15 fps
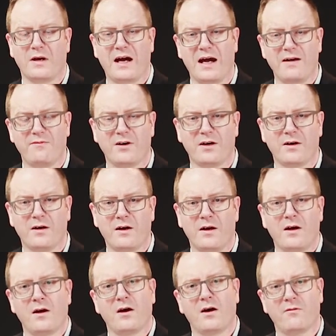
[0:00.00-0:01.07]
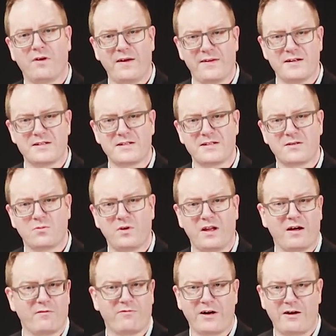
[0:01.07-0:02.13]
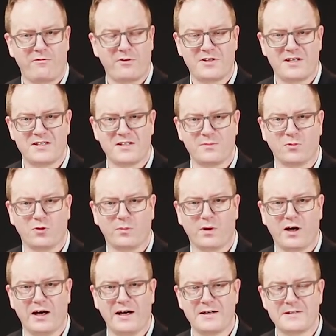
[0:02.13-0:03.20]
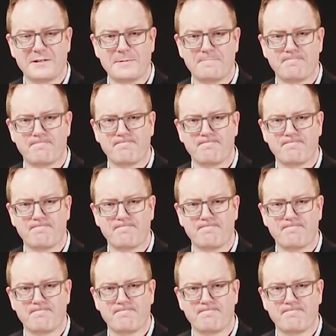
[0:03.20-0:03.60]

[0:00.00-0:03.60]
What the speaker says: behaviour of others without favouritism or bias.